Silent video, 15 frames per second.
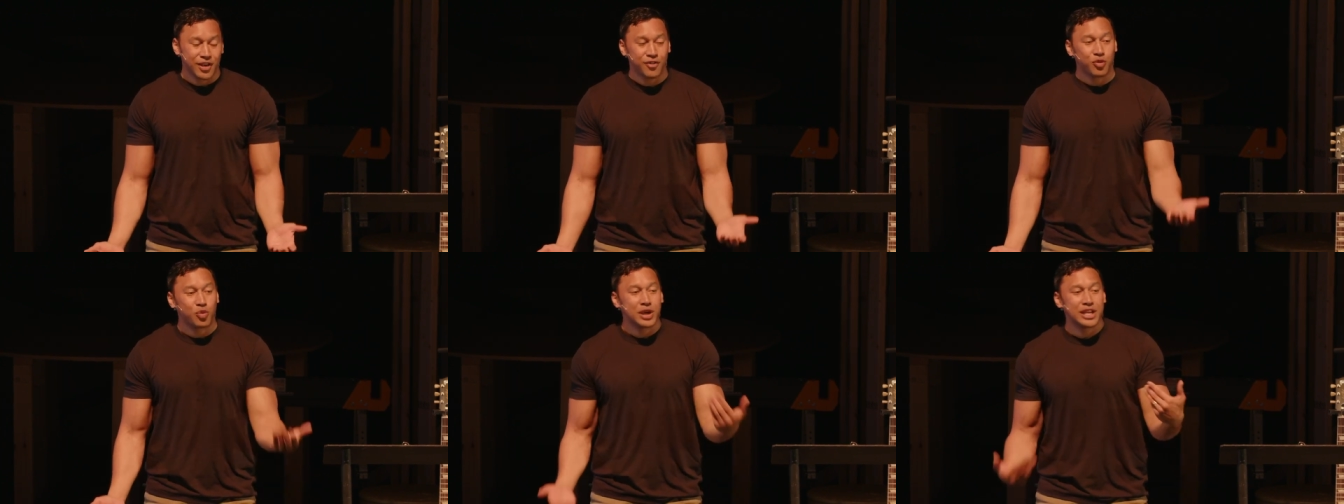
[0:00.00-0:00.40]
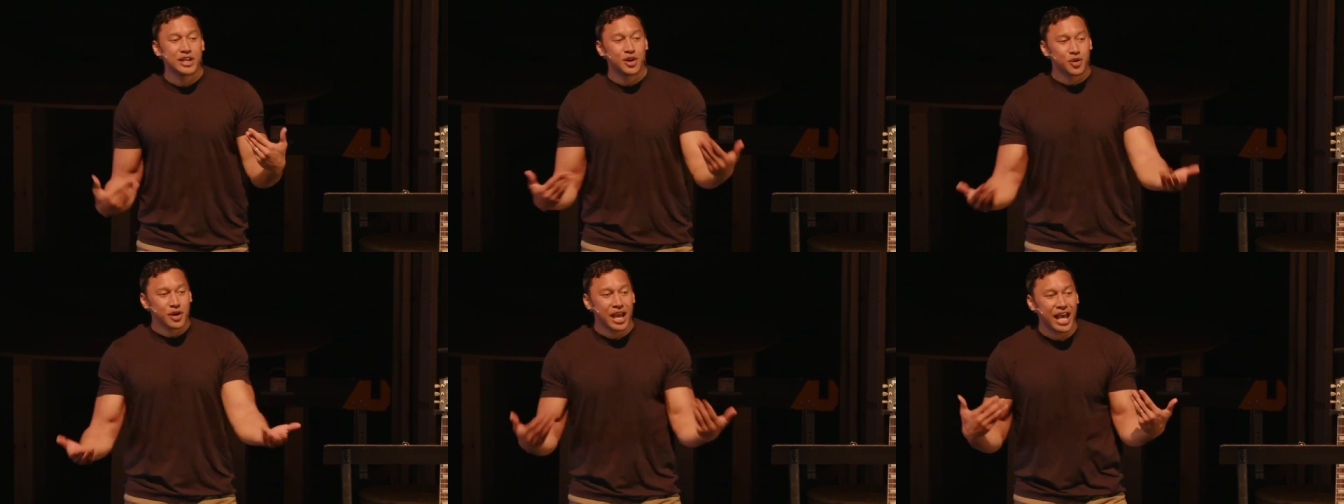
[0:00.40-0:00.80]
If
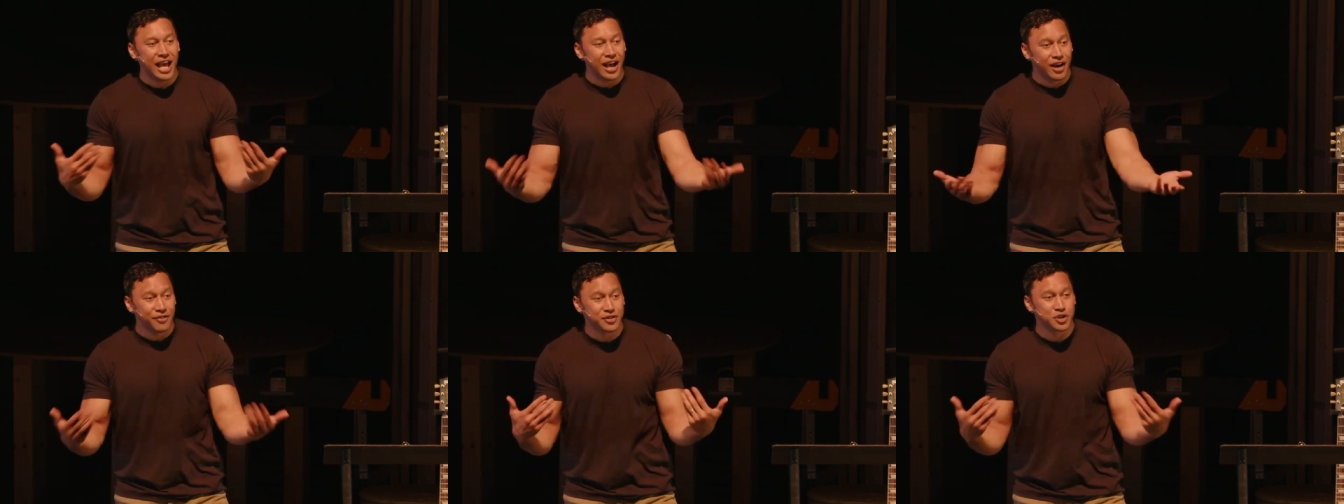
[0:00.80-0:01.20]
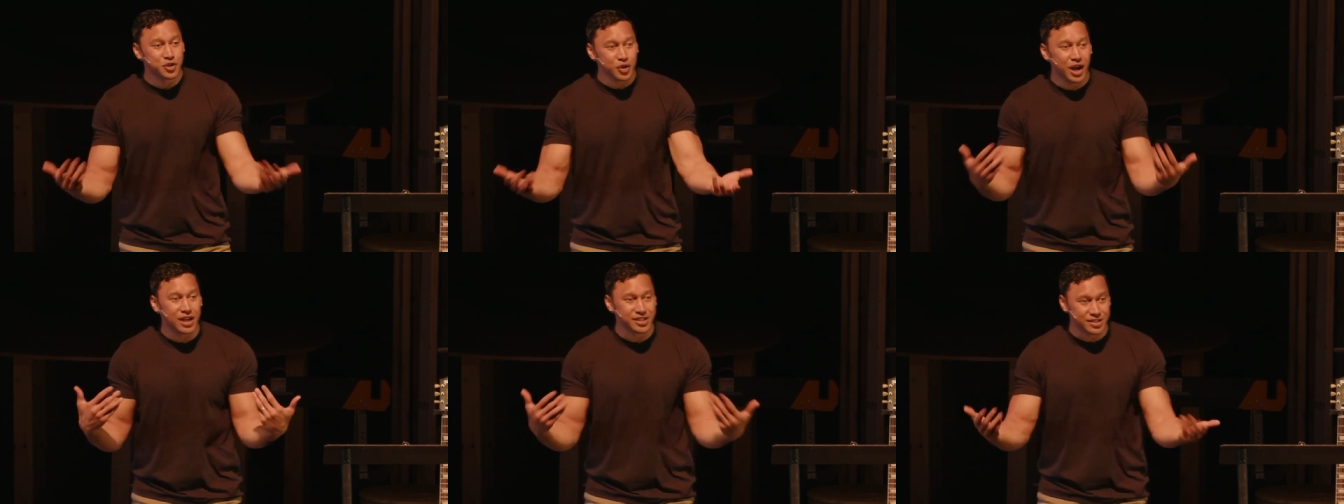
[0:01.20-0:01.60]
we don't have
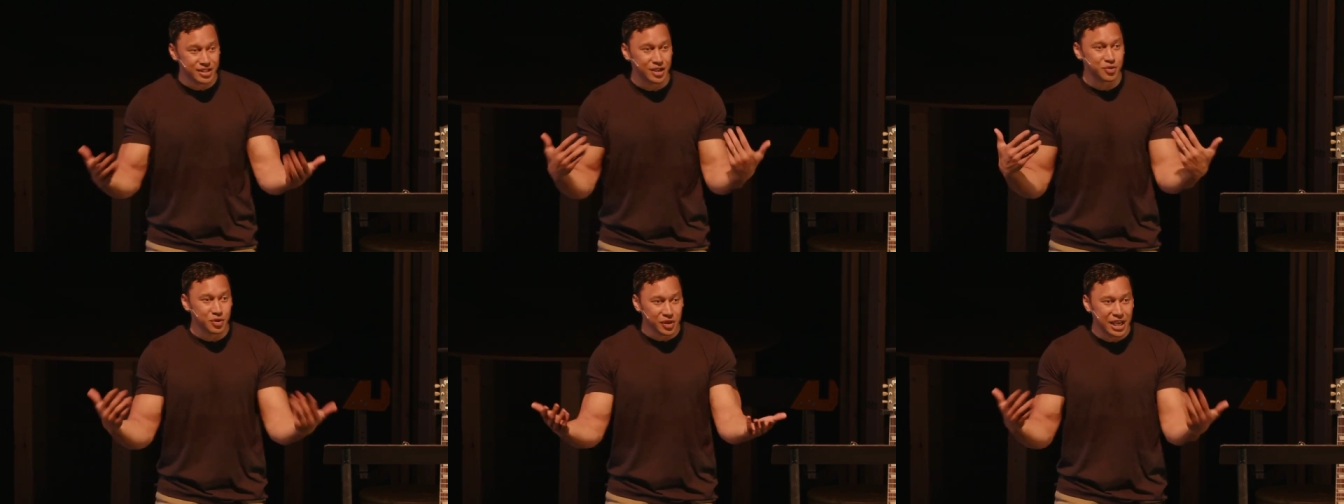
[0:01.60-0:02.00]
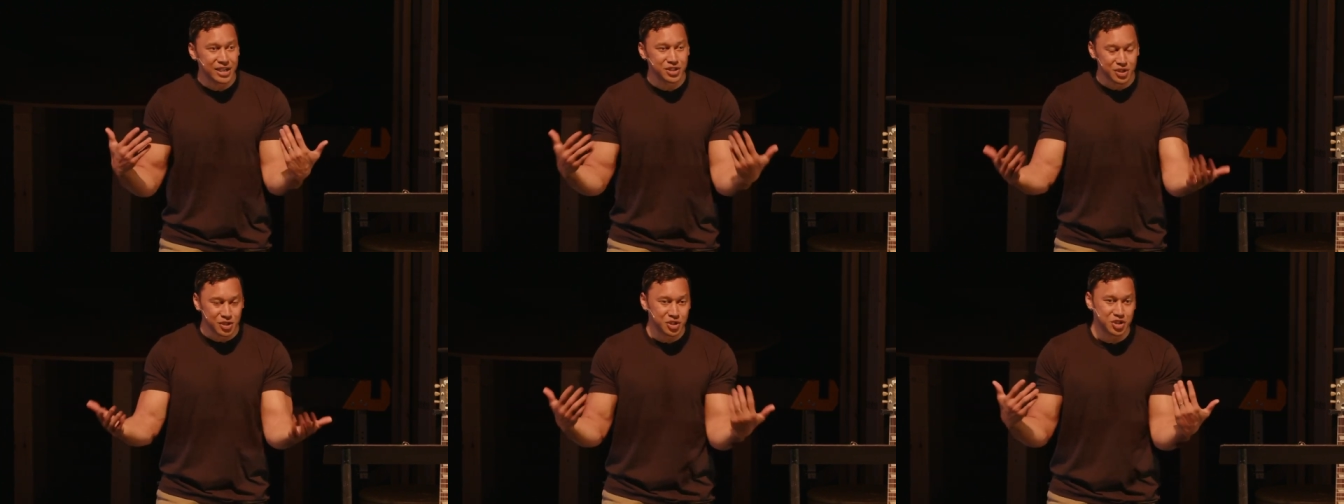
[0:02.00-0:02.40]
trust in
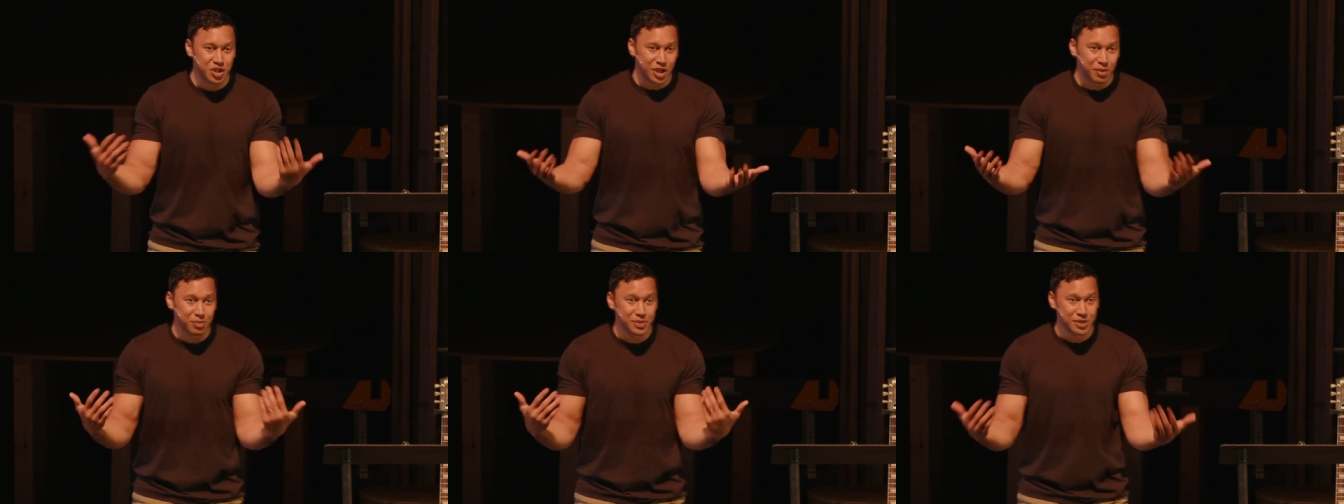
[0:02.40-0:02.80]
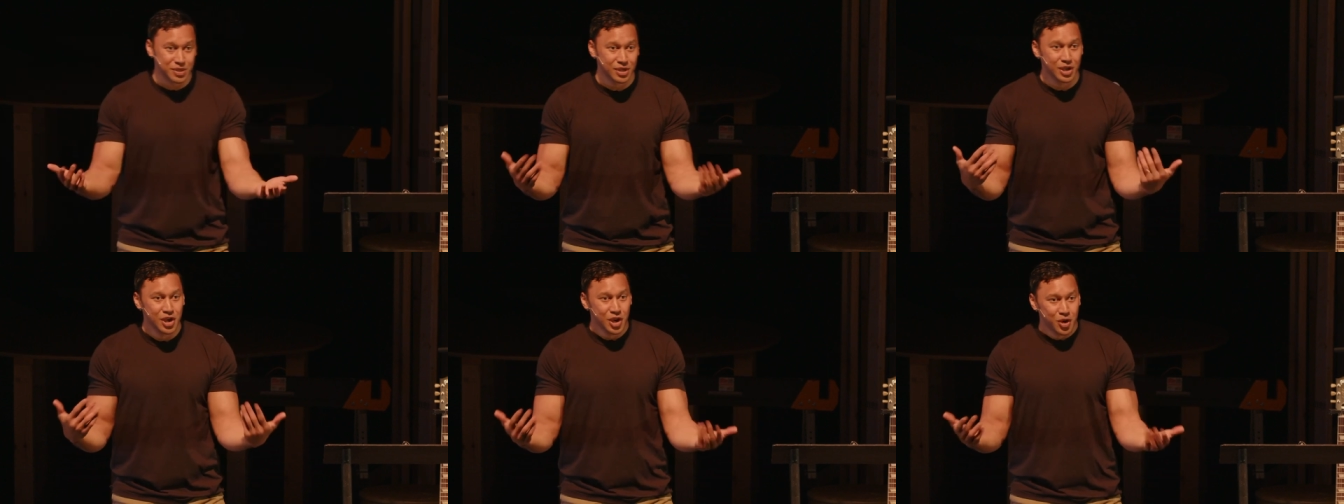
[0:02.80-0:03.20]

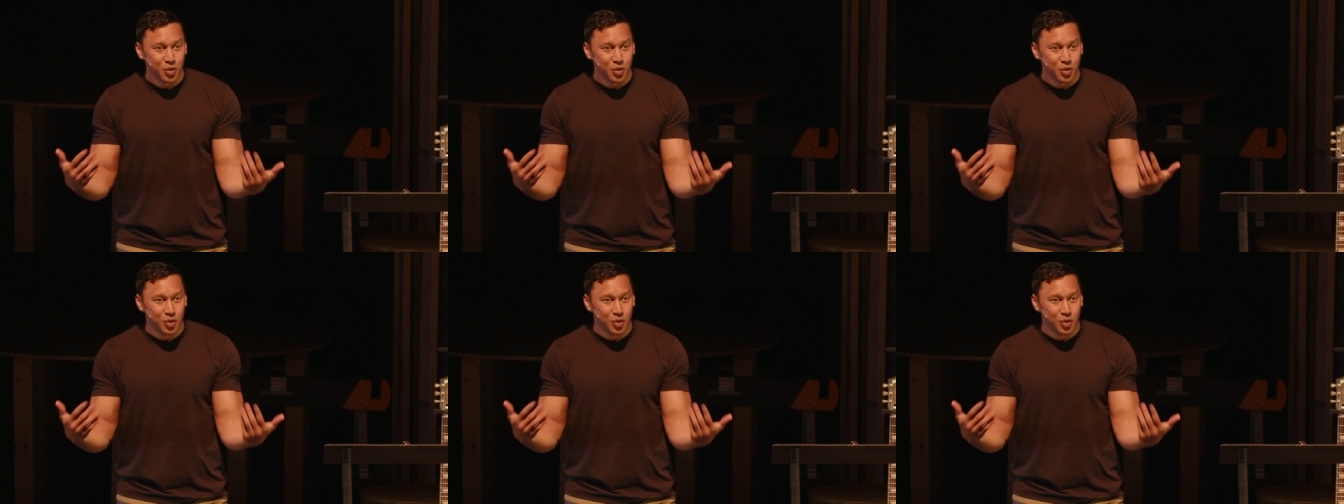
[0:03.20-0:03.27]
relationships